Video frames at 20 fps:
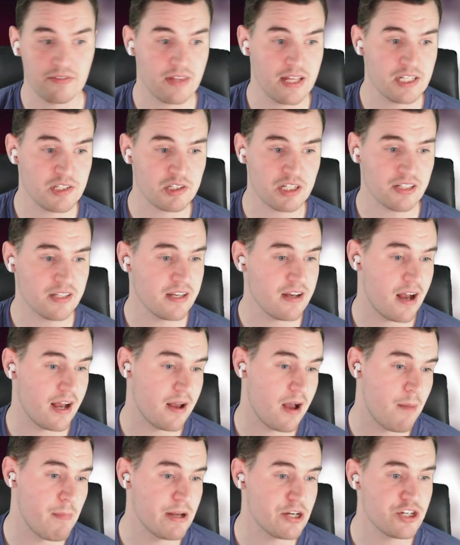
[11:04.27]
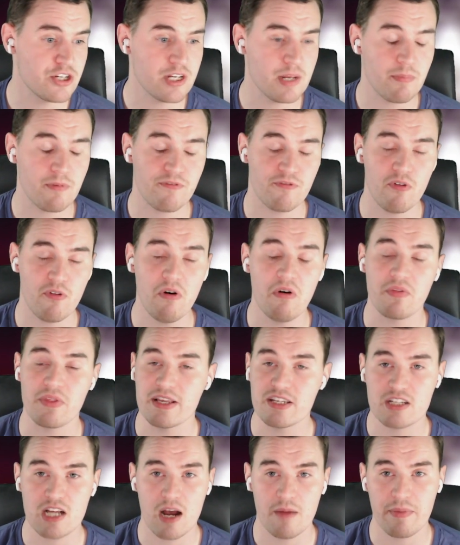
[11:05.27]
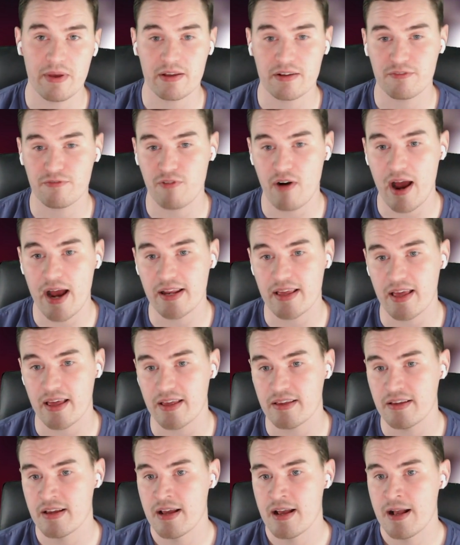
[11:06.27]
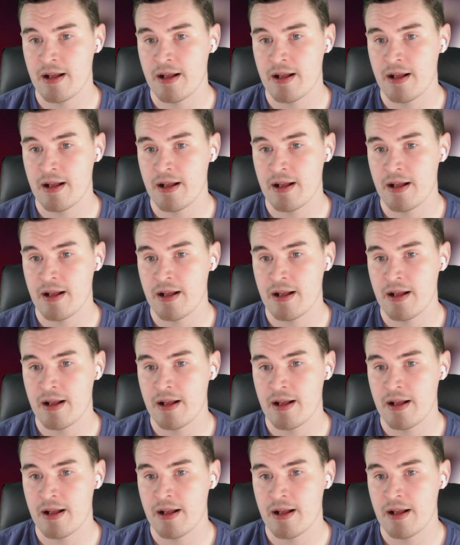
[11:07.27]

this I mentioned it before, this coming Friday